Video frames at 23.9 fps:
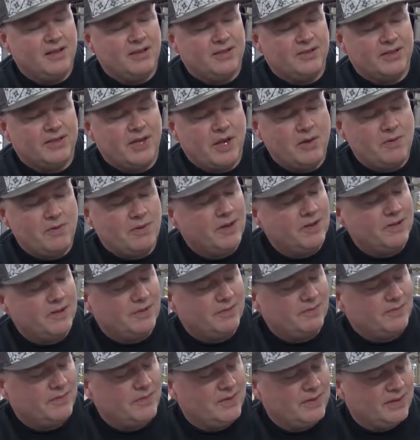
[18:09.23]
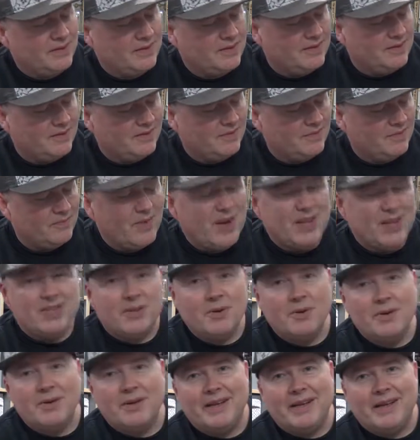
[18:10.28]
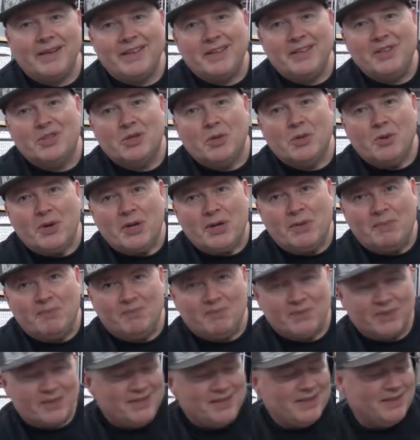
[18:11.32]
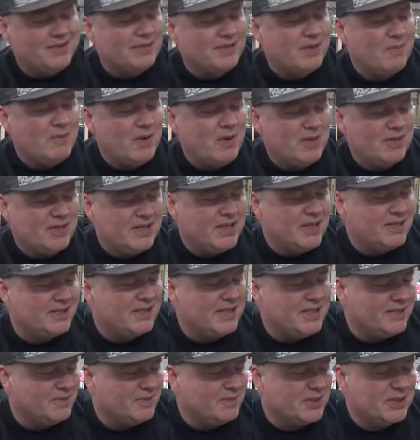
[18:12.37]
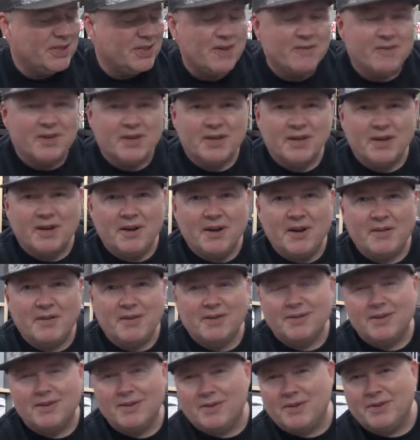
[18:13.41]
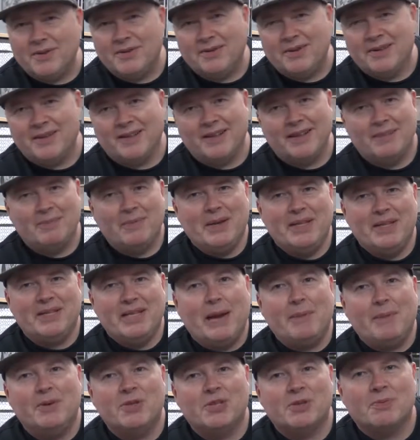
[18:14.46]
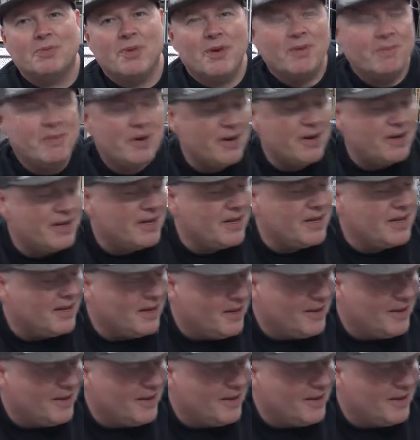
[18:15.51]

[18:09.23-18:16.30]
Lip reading: So but I do enjoy it, and so mostly I sing to myself in the car because no one can be damaged by my